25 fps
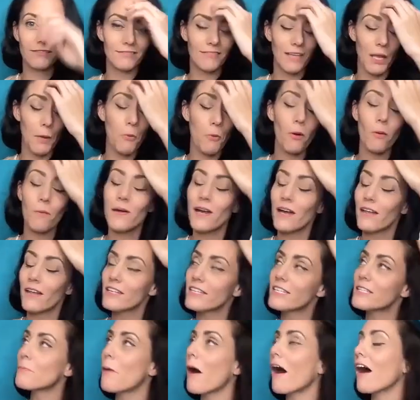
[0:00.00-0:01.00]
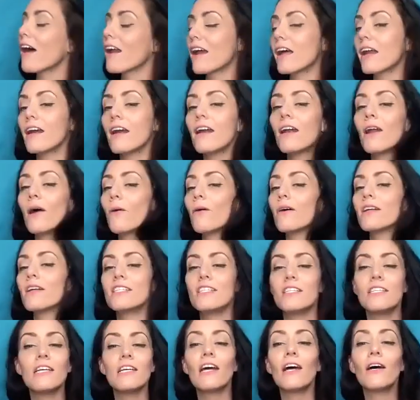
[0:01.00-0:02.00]
They put me on the spot. I didn't know what
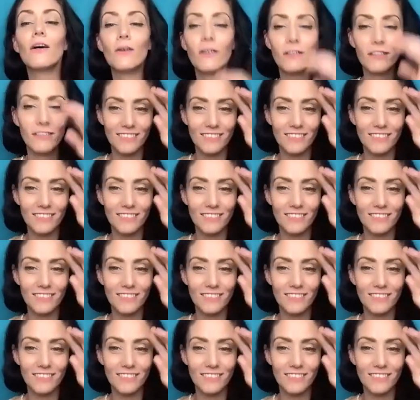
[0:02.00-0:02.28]
to do.